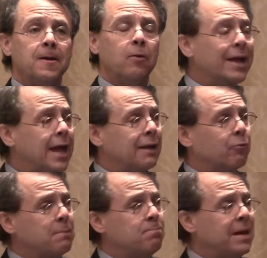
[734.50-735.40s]
Now we got to
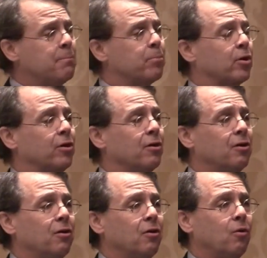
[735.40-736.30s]
remember
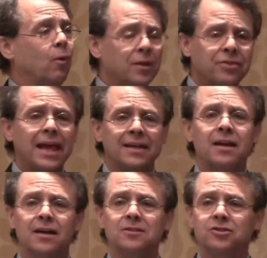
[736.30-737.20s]
what
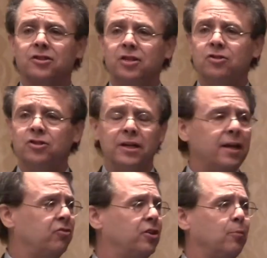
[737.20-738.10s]
that Constitution
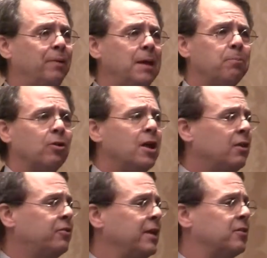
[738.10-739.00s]
is. You know, people
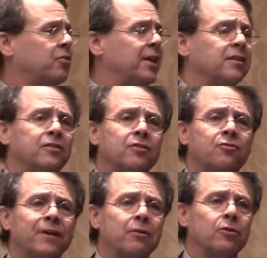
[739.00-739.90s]
tend to think that
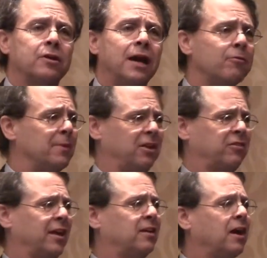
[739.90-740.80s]
this federal government is
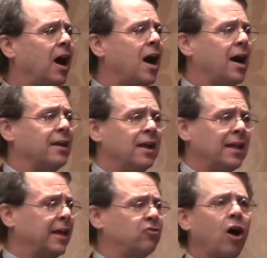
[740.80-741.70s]
like God,
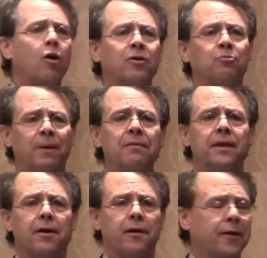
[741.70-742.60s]
like it's always been
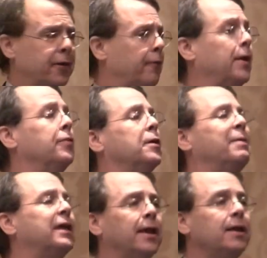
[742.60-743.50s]
there. You know, in the
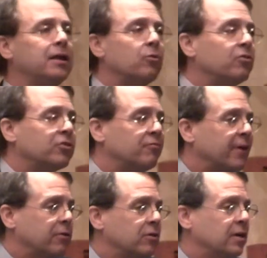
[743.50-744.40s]
beginning was the
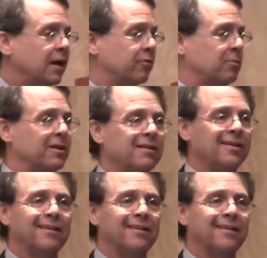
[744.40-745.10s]
federal government.